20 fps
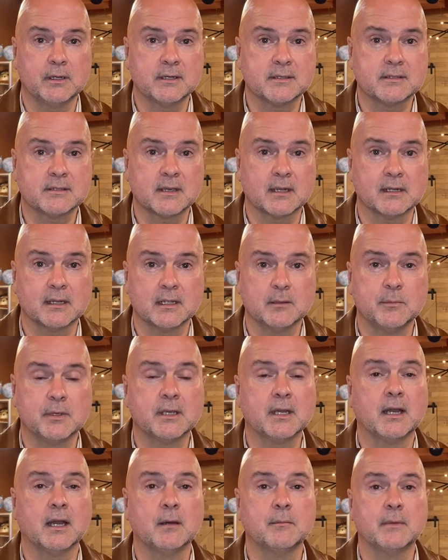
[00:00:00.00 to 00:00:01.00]
to suddenly
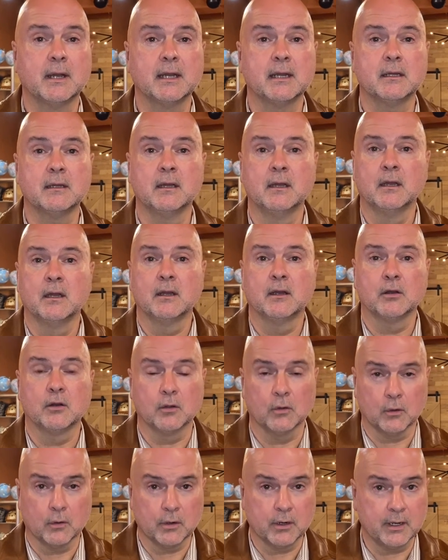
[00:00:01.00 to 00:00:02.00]
become
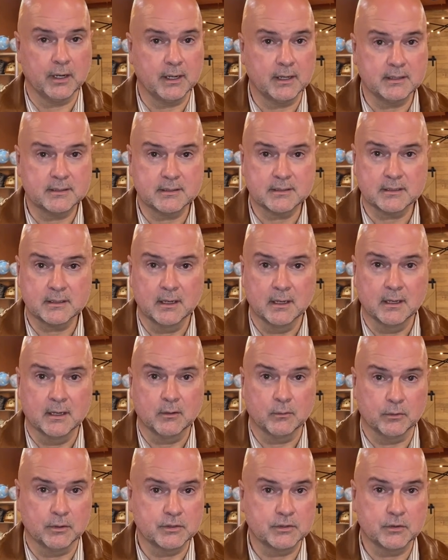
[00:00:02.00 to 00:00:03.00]
a glorious
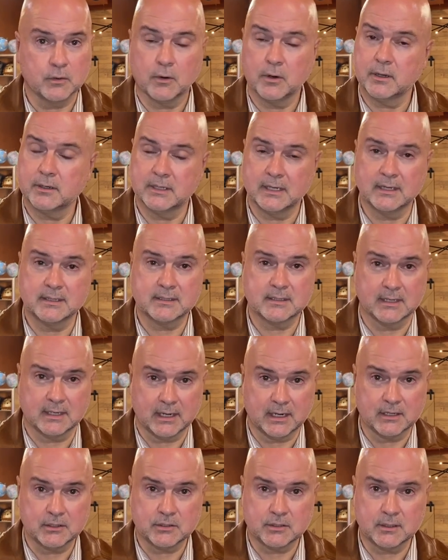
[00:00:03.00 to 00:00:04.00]
resort
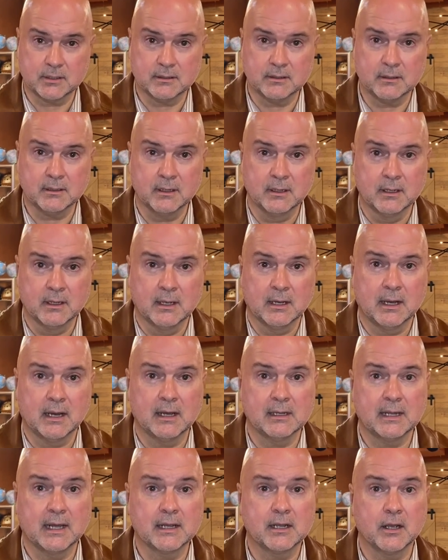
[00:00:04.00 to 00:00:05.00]
destination
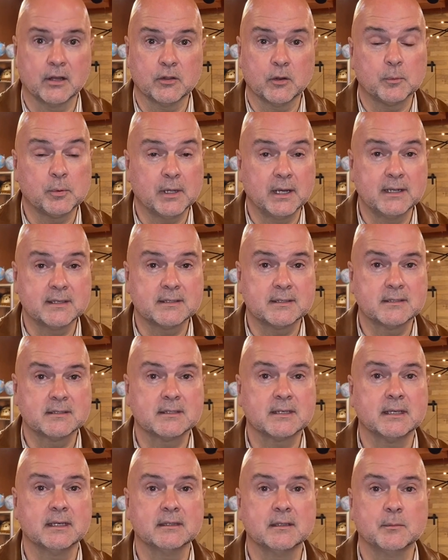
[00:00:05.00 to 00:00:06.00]
like other
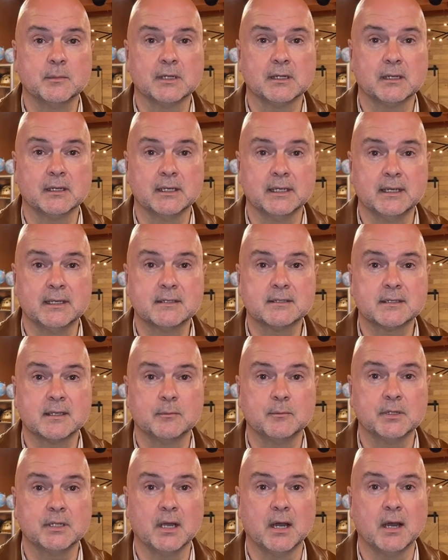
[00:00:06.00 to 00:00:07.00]
places in the Middle
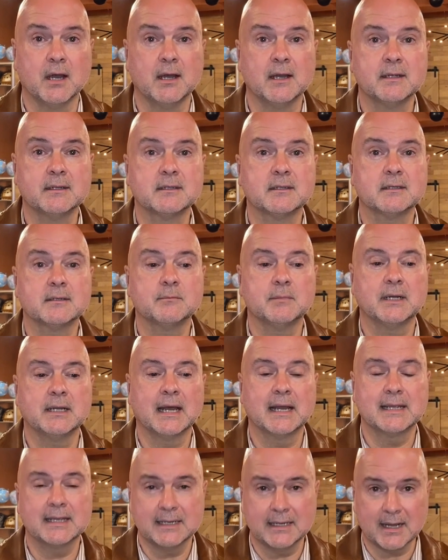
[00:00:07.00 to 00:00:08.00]
East and beyond,
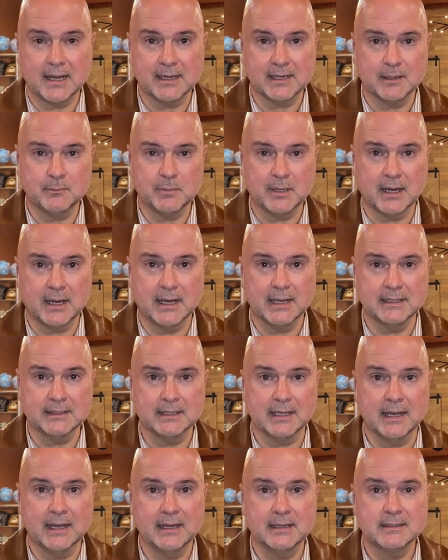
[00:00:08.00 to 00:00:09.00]
but I cannot get
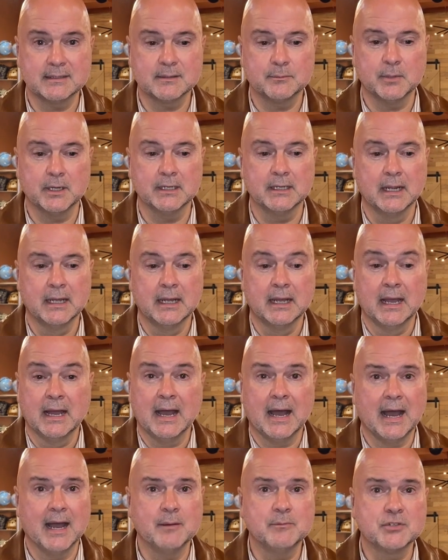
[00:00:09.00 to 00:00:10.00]
behind that. But
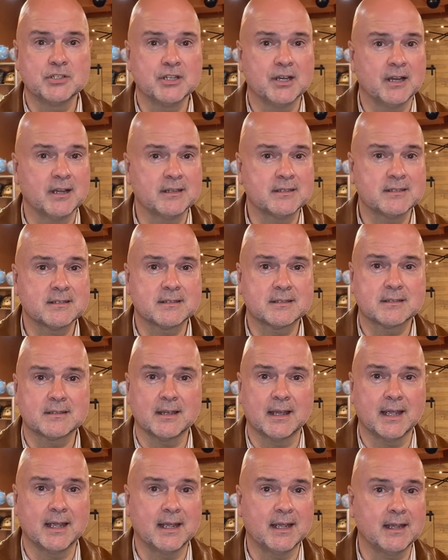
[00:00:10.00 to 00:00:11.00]
I'm
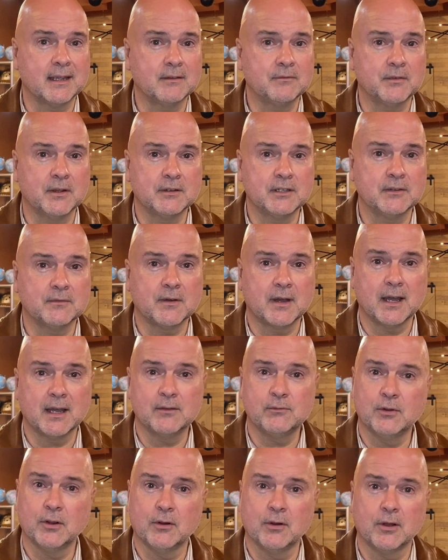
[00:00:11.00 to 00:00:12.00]
just a
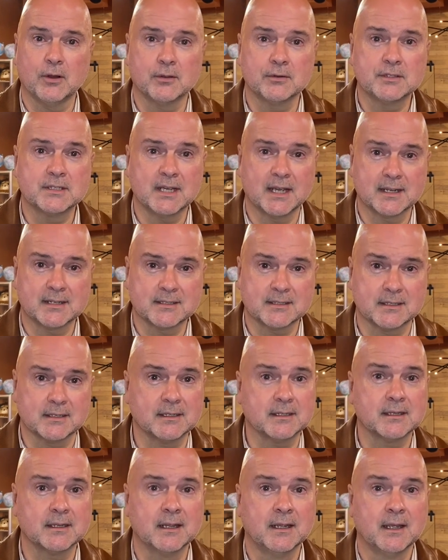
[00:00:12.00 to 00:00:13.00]
55-year-old
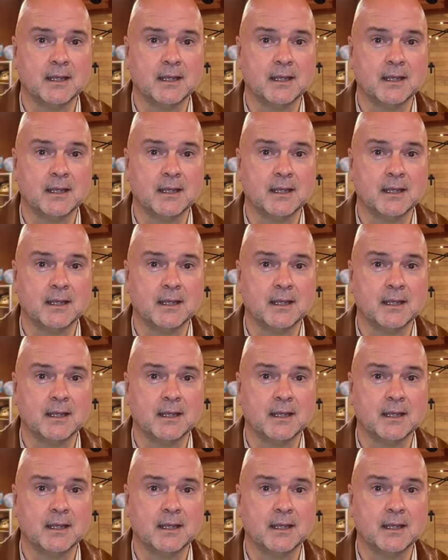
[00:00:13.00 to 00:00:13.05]
Texan